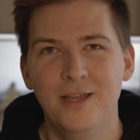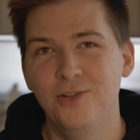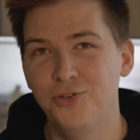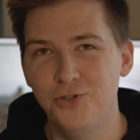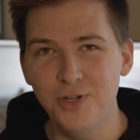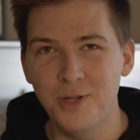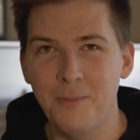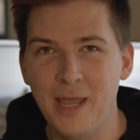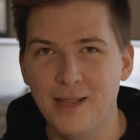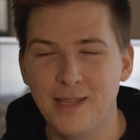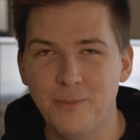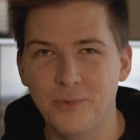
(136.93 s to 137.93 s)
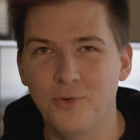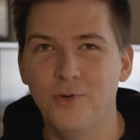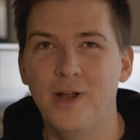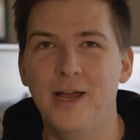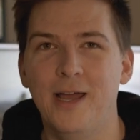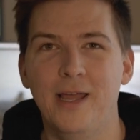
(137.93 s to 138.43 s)
Should it make them
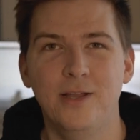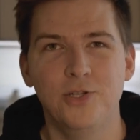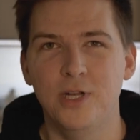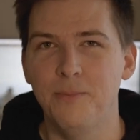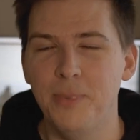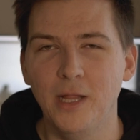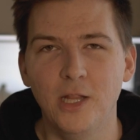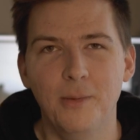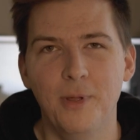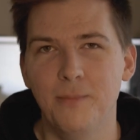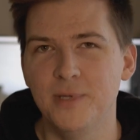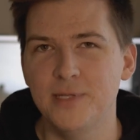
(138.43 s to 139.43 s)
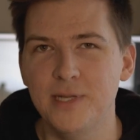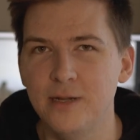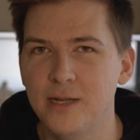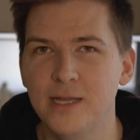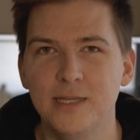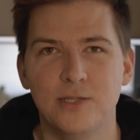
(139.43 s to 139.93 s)
cry? Should it be a little bit
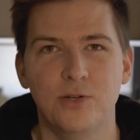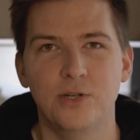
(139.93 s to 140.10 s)
mysterious or